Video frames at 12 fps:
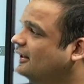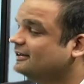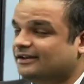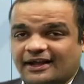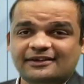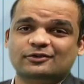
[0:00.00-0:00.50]
The
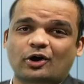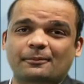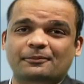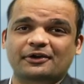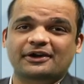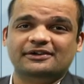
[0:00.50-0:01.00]
next
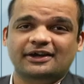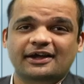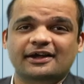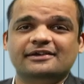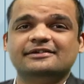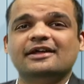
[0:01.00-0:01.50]
component
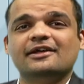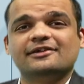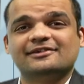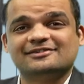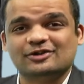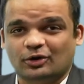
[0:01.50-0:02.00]
is
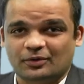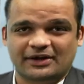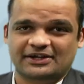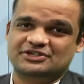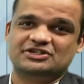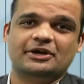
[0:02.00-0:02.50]

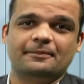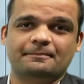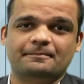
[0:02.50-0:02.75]
storage.